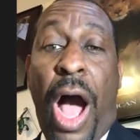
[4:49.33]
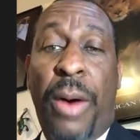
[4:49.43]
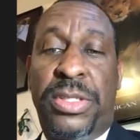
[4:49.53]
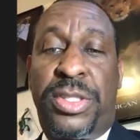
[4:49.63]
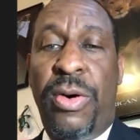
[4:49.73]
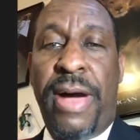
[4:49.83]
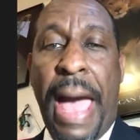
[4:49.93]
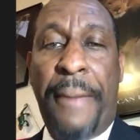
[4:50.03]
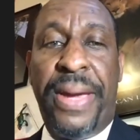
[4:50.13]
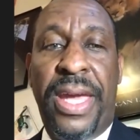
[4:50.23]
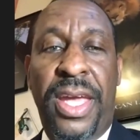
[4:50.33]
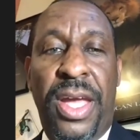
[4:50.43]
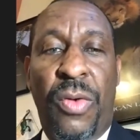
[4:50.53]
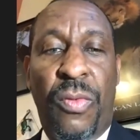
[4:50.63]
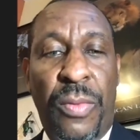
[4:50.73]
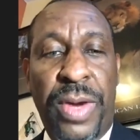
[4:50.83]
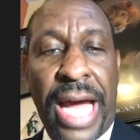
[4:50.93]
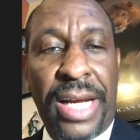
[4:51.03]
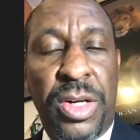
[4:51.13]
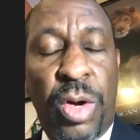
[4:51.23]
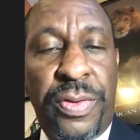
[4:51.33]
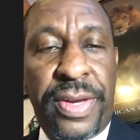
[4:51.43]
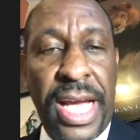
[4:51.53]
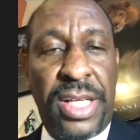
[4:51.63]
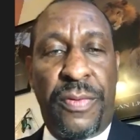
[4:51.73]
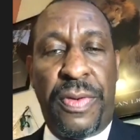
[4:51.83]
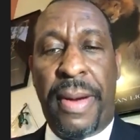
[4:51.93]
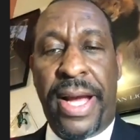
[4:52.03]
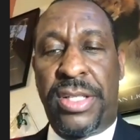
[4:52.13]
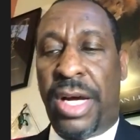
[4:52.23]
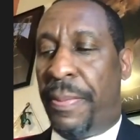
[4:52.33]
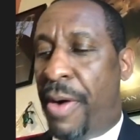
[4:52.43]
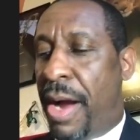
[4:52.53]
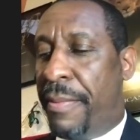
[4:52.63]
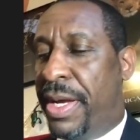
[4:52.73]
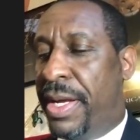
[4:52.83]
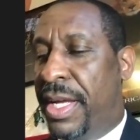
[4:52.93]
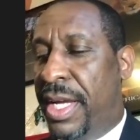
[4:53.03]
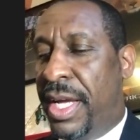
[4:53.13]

was so happy when we got a notification from our HR department